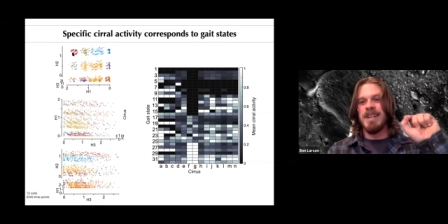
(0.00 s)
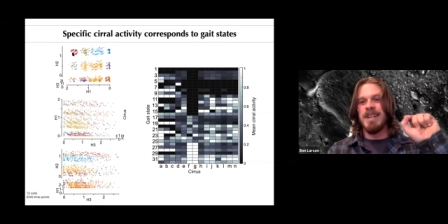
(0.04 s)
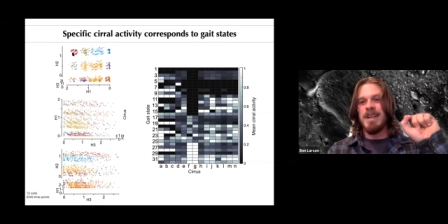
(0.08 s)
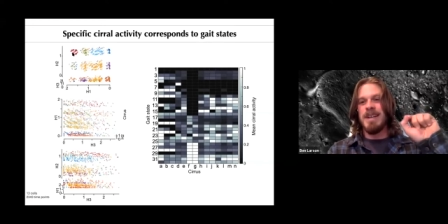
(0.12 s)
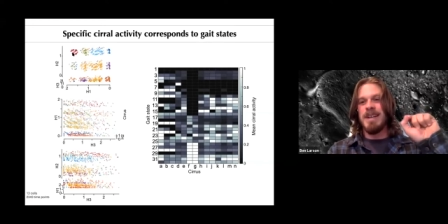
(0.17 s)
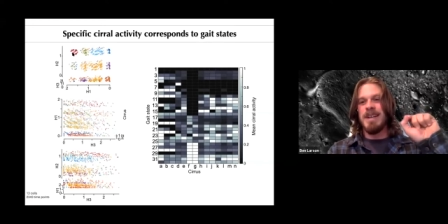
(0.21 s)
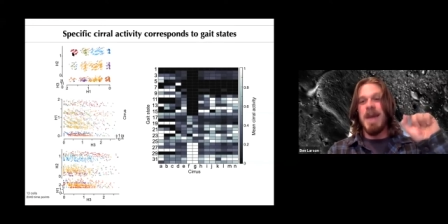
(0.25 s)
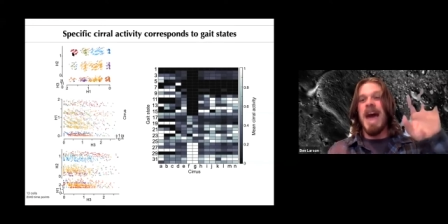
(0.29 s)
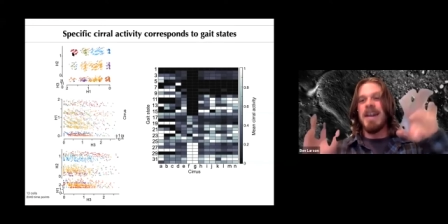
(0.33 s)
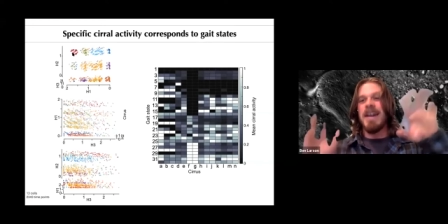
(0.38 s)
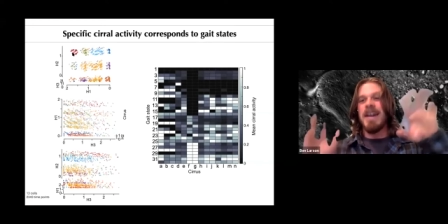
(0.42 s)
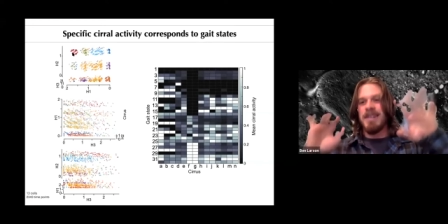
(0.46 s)

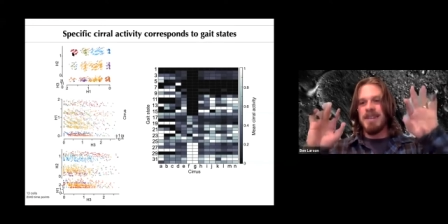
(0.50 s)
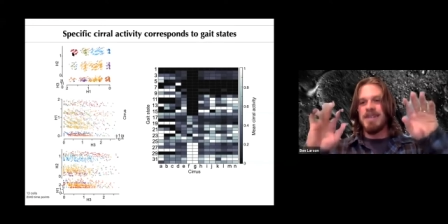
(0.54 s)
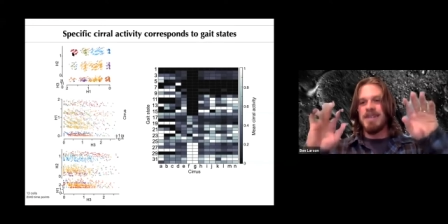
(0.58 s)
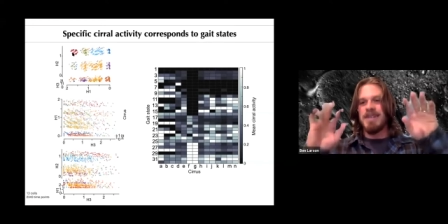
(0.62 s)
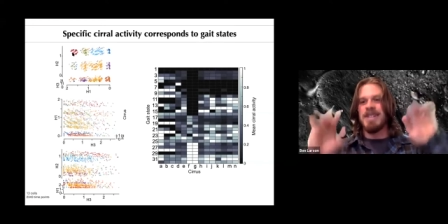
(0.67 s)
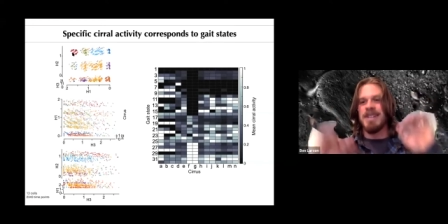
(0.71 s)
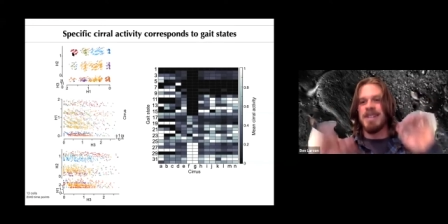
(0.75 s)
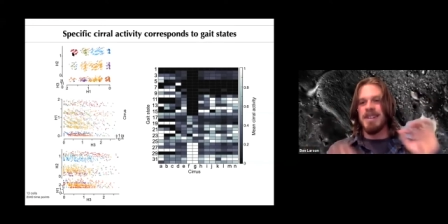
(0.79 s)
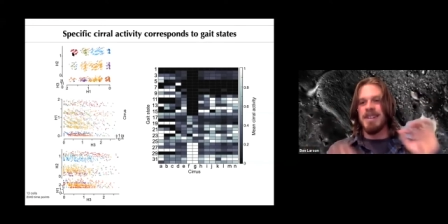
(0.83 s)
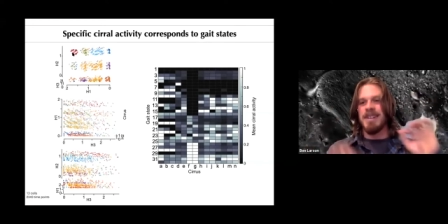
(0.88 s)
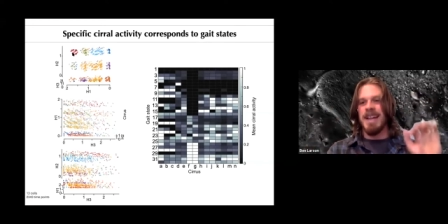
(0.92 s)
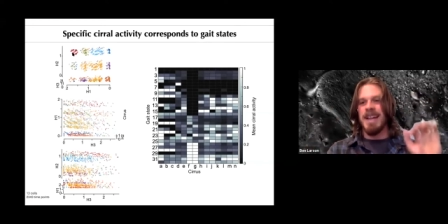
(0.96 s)
pattern of
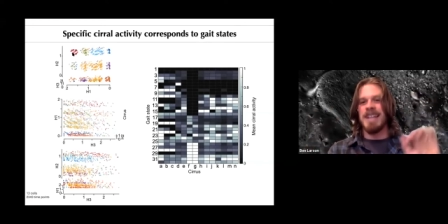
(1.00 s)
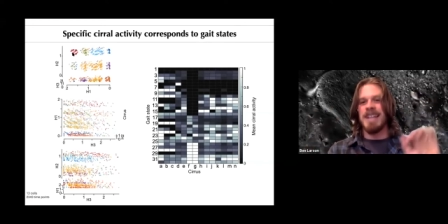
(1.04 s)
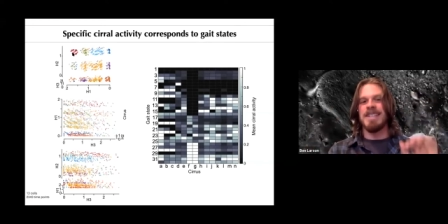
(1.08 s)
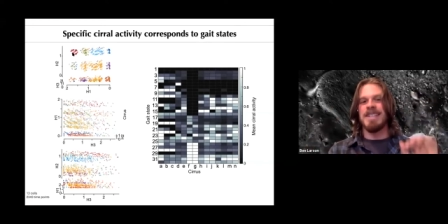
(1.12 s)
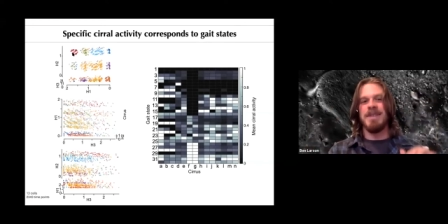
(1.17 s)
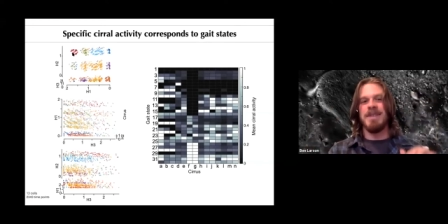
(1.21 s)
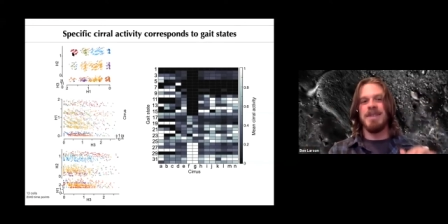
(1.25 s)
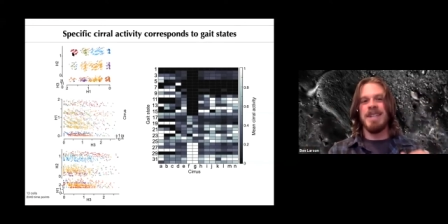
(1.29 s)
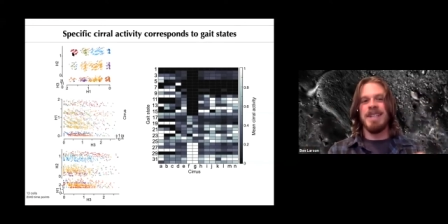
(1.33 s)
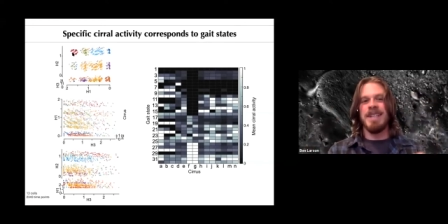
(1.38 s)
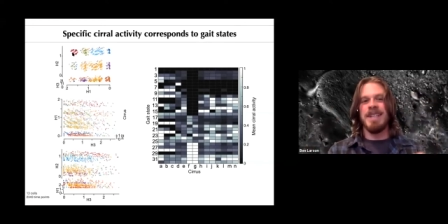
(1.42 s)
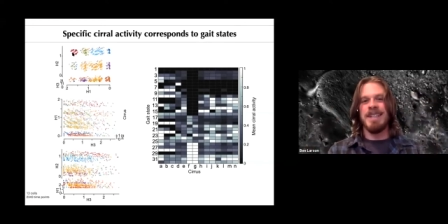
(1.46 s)
serial
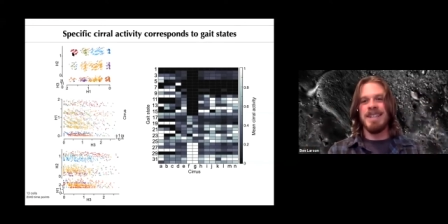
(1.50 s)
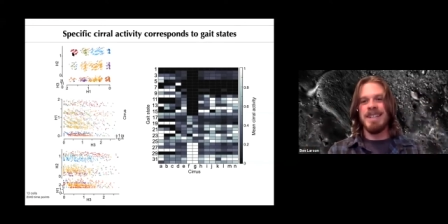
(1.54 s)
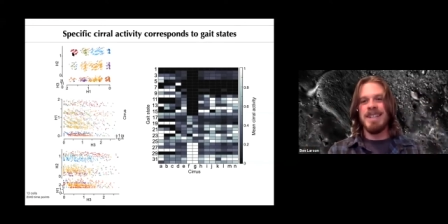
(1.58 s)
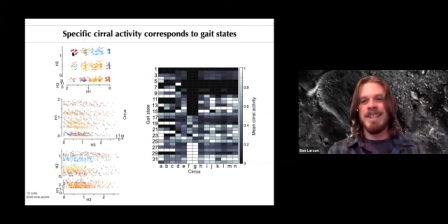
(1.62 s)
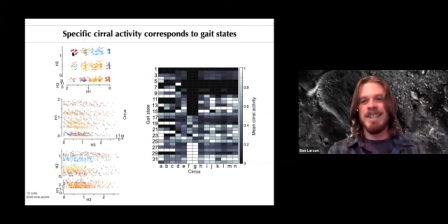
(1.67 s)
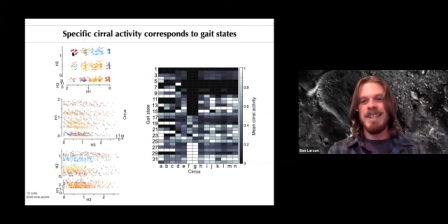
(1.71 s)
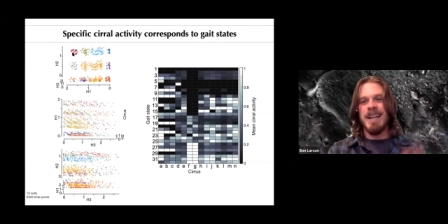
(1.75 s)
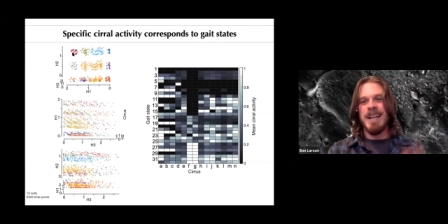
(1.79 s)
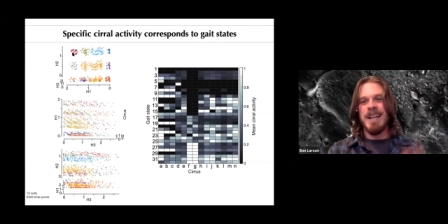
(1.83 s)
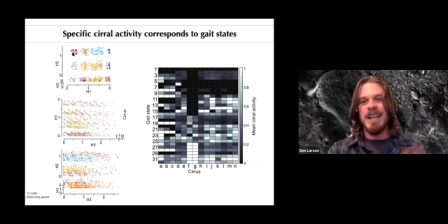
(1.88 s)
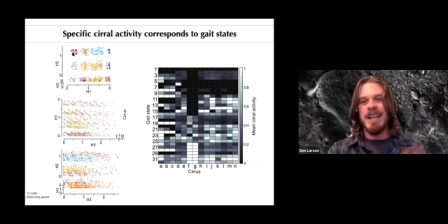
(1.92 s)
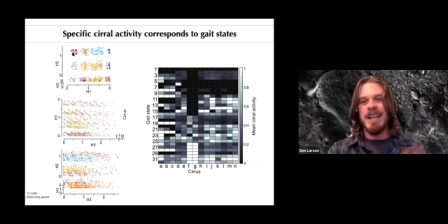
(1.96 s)
activity.
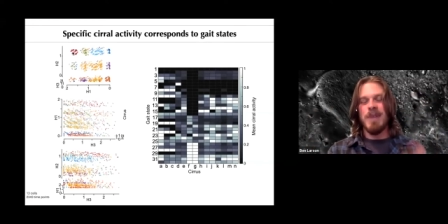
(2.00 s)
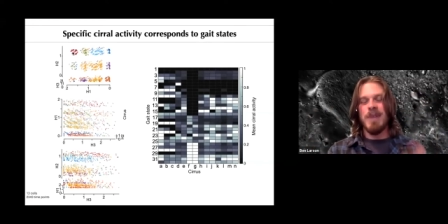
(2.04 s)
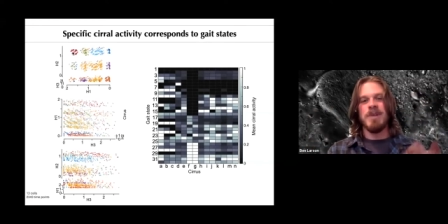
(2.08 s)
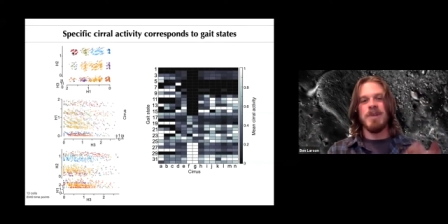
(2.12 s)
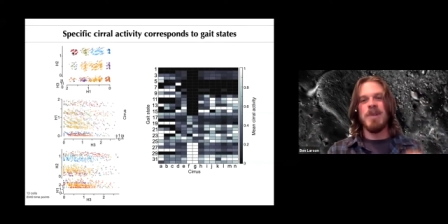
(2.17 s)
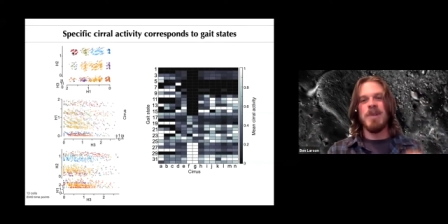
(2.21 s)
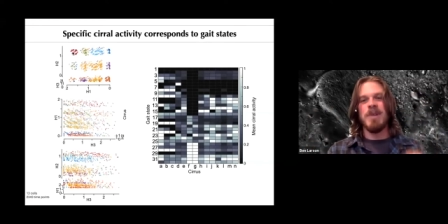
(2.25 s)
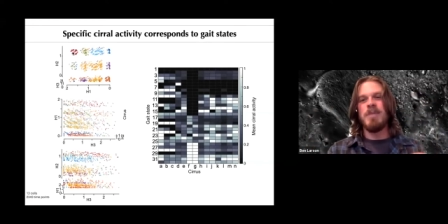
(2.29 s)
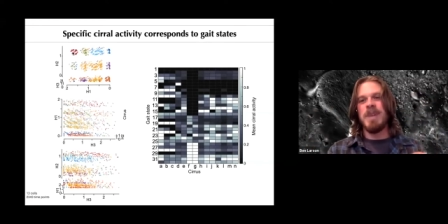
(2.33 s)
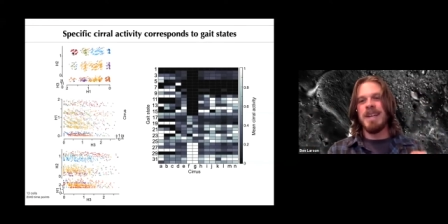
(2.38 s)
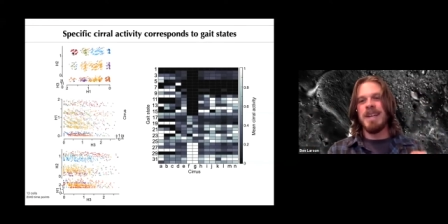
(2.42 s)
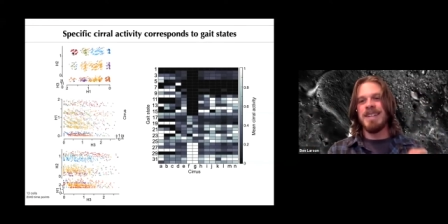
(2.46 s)
And we're
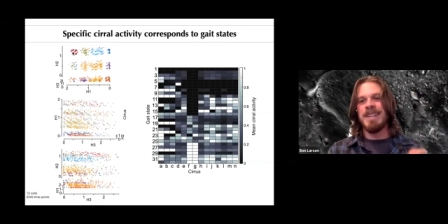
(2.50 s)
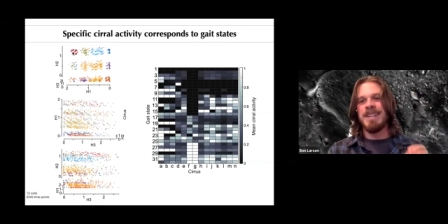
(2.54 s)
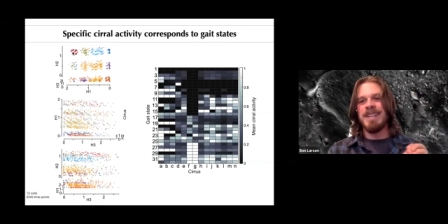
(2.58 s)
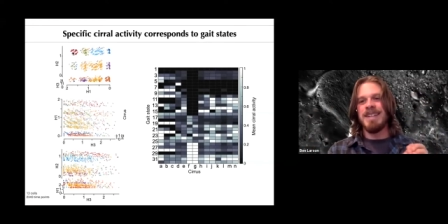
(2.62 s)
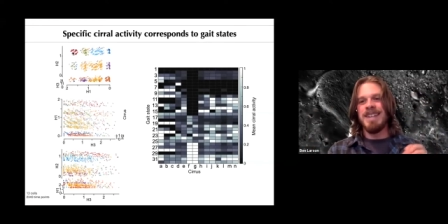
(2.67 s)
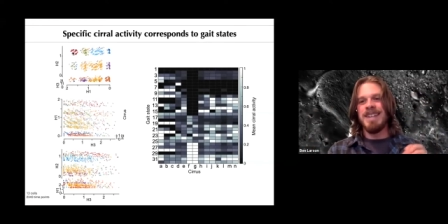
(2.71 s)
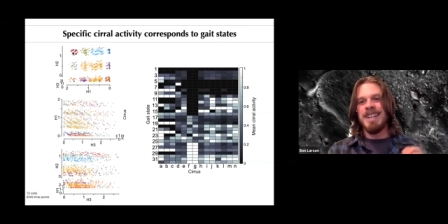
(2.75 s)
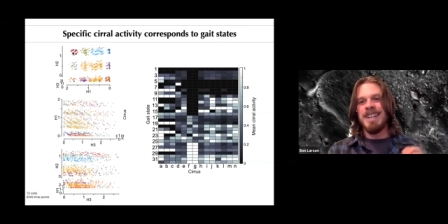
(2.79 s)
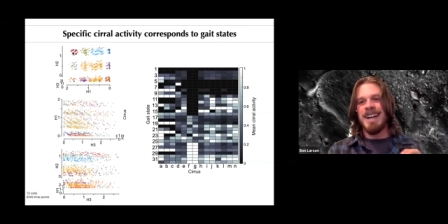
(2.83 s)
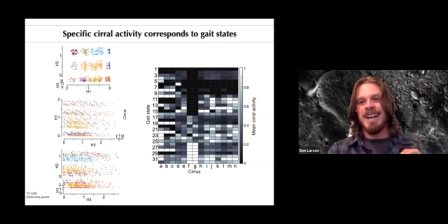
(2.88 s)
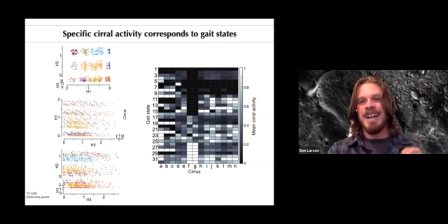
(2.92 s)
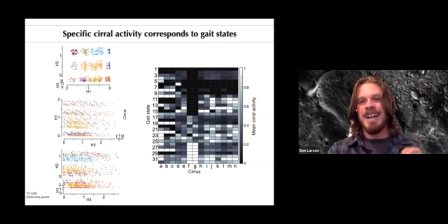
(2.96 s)
grouping
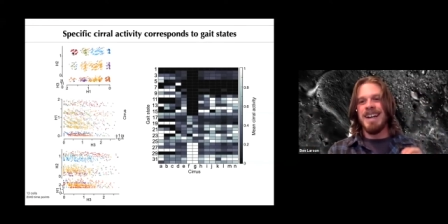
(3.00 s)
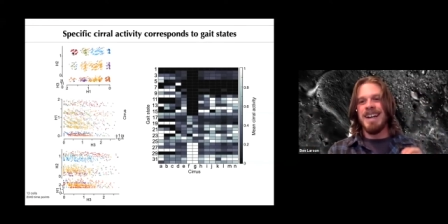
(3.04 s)
uh,